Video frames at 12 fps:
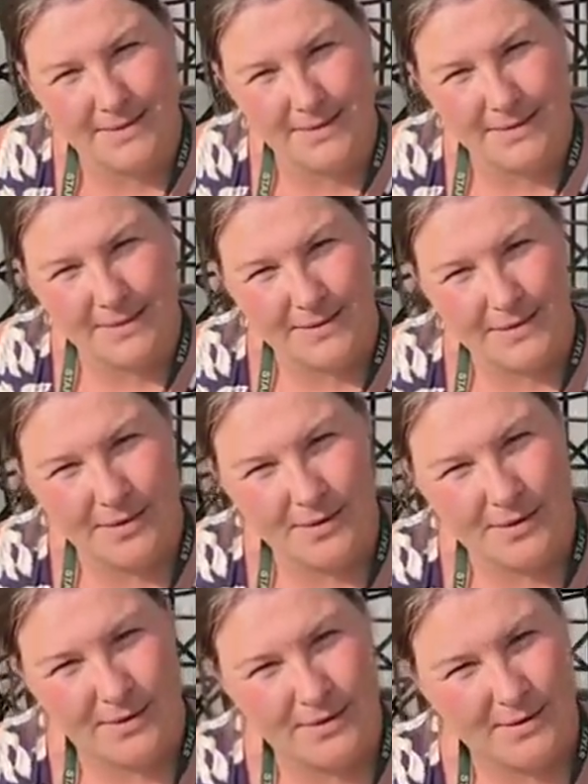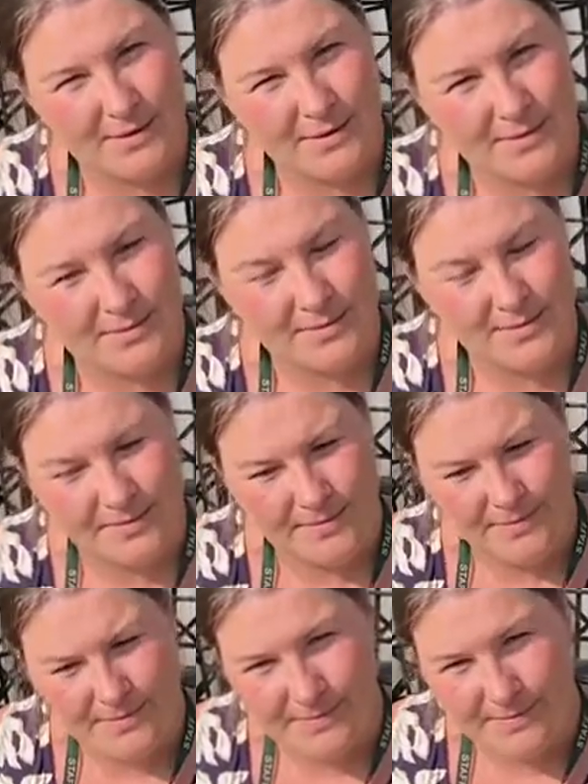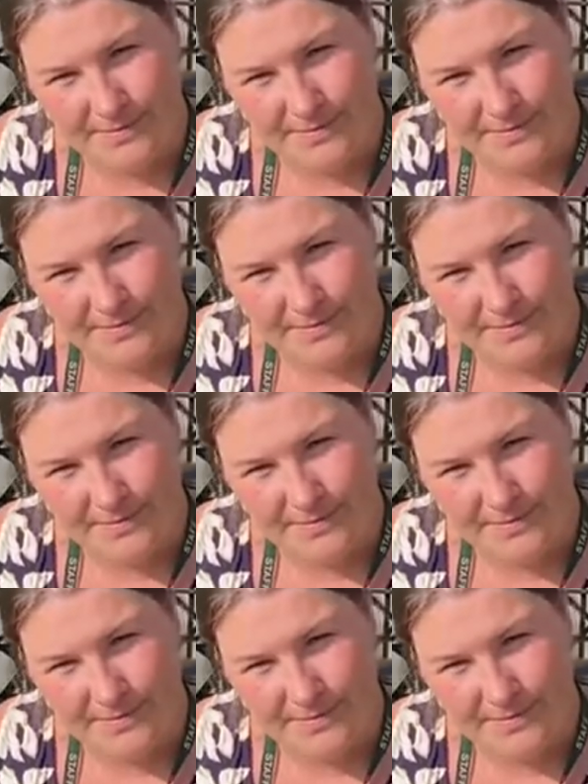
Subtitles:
Nobody speaks.